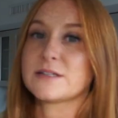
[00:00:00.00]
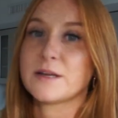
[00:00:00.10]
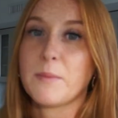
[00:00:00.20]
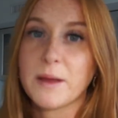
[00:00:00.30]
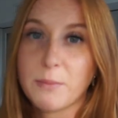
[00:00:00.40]

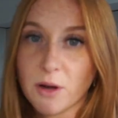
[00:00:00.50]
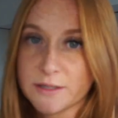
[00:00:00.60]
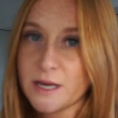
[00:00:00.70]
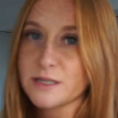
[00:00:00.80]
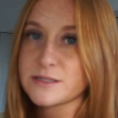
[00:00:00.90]
in my
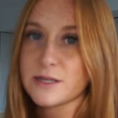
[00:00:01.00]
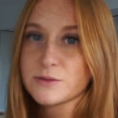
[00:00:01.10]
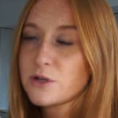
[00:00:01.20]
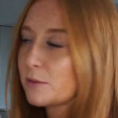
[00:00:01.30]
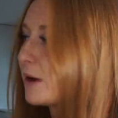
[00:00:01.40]
podcast that I
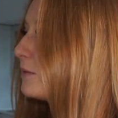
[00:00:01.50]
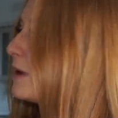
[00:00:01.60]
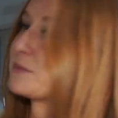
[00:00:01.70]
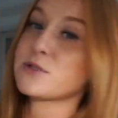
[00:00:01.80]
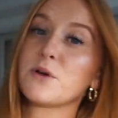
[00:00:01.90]
was talking about.
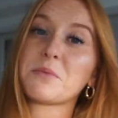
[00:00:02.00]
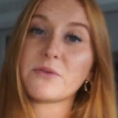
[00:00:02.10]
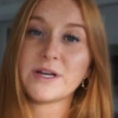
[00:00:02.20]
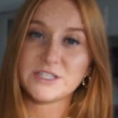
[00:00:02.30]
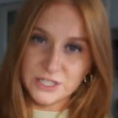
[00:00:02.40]
Episode number
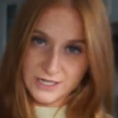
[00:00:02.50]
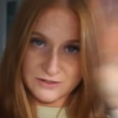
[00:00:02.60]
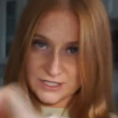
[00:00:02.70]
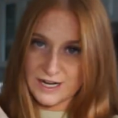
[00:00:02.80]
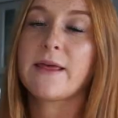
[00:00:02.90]
three, check it
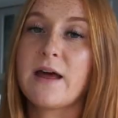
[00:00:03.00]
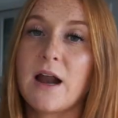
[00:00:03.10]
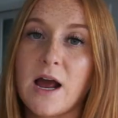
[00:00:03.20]
out, check it out.